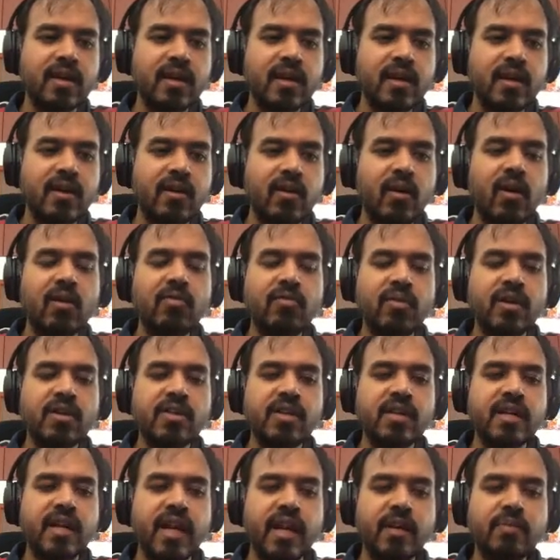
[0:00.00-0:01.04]

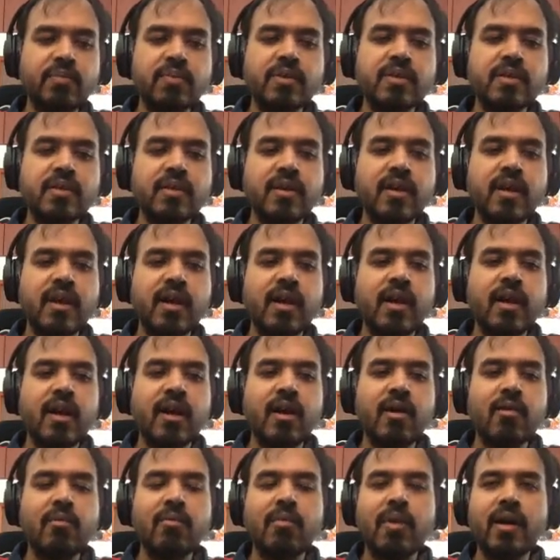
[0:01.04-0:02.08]
non-function types.
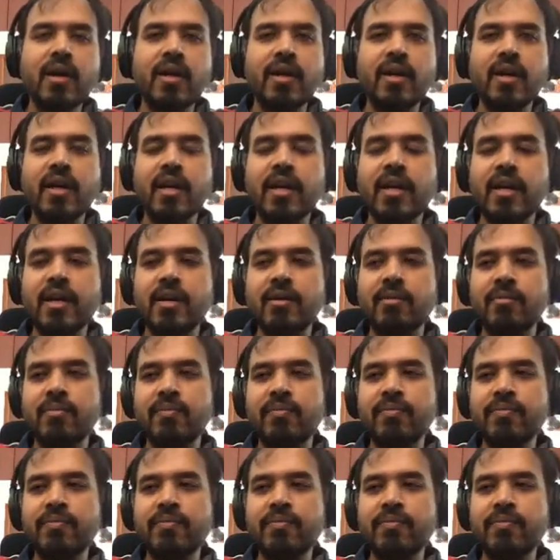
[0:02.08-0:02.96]
But there